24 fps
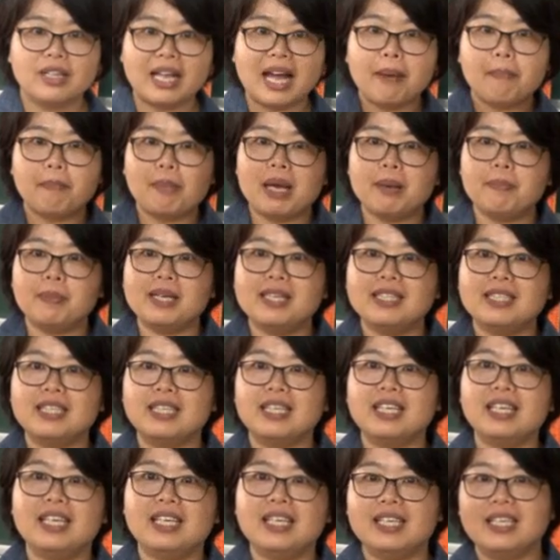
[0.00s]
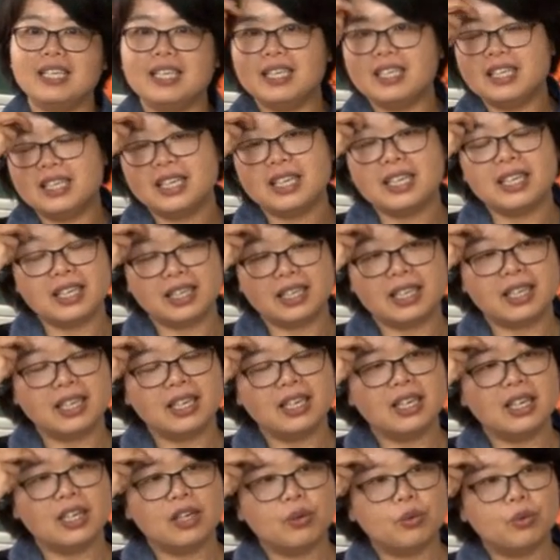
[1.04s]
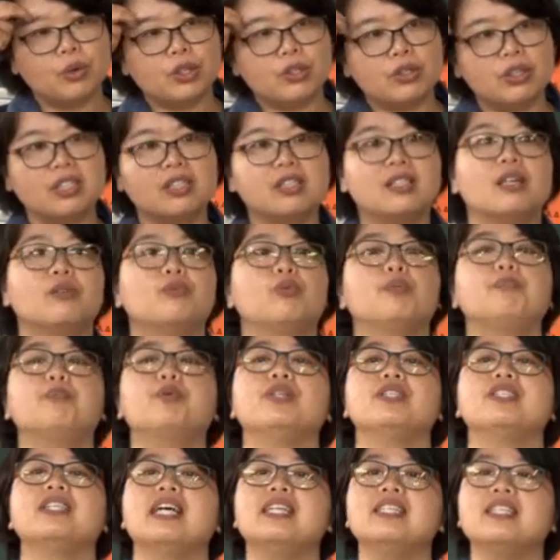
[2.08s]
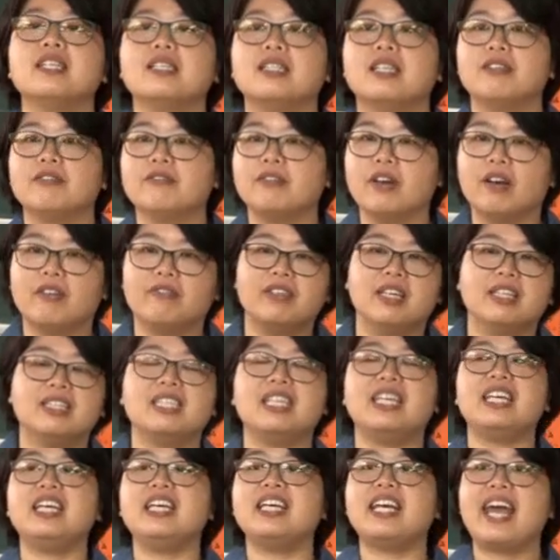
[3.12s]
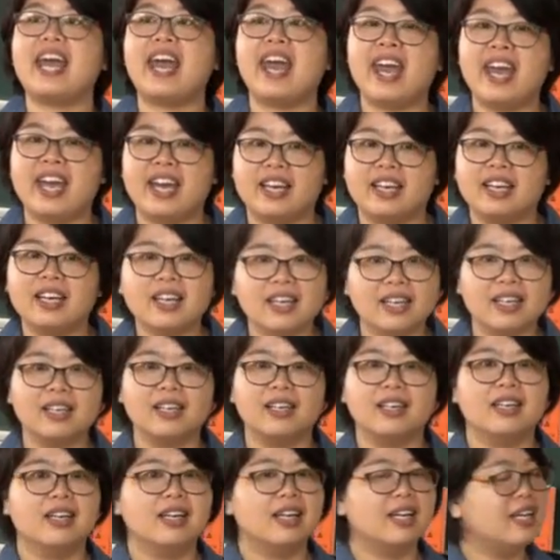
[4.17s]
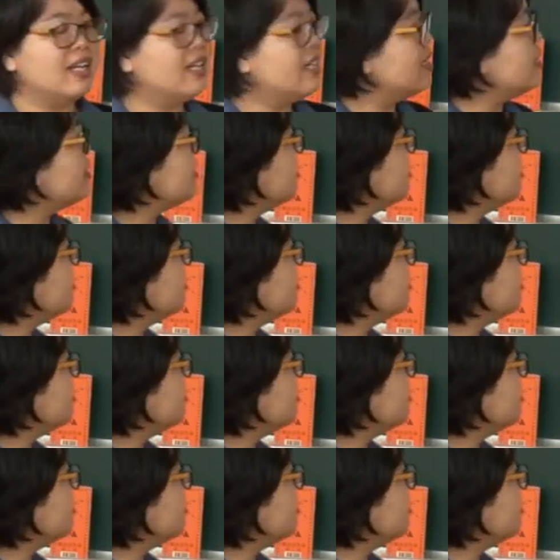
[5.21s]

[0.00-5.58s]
that baby T, which is the representative of the T gang, is